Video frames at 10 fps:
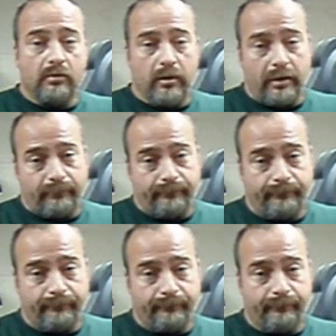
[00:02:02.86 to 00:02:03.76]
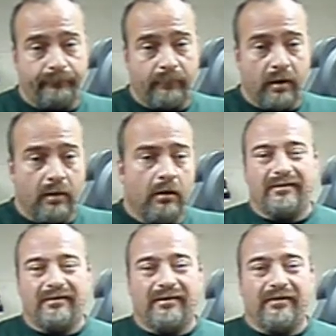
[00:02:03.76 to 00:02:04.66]
cooking.
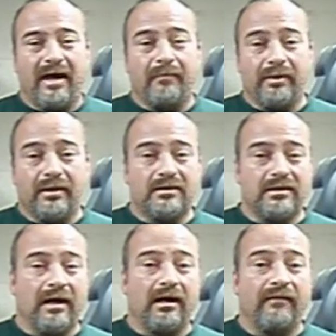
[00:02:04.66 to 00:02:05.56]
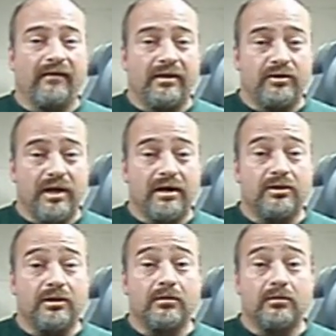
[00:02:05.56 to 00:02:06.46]
That being said, I've had a chance
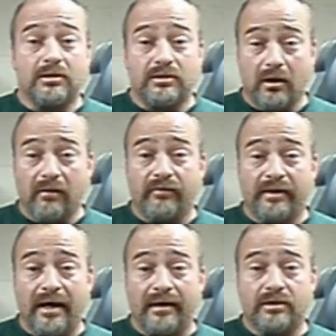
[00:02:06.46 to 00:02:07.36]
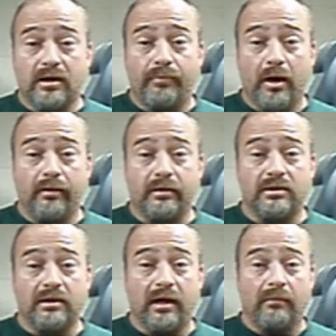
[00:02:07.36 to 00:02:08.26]
to use the stove without its
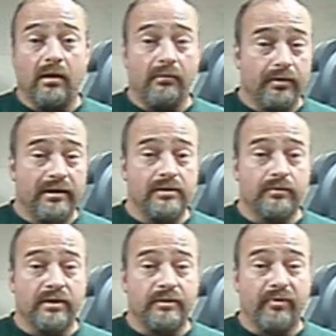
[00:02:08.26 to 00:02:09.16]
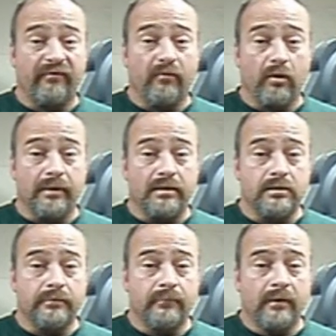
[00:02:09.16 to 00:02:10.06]
components, and I'm pleased with its
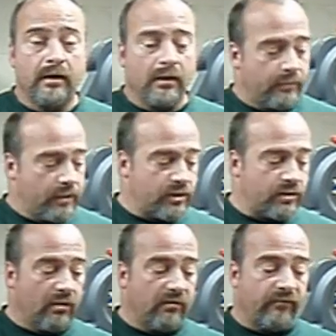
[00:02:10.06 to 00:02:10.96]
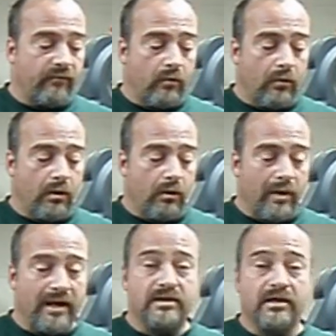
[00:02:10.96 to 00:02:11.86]
performance. This stove
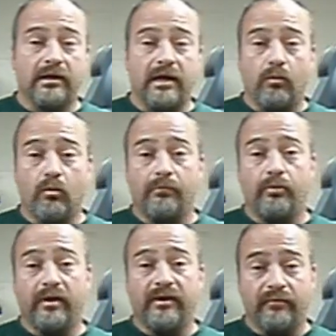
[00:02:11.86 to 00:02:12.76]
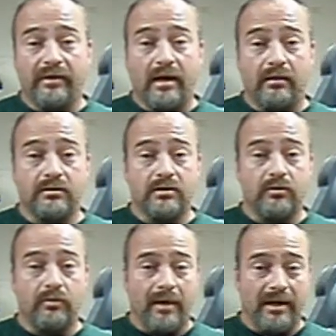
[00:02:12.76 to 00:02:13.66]
weighs in at 1.3
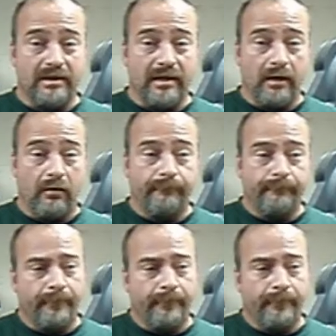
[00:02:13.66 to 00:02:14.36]
ounces on my scale.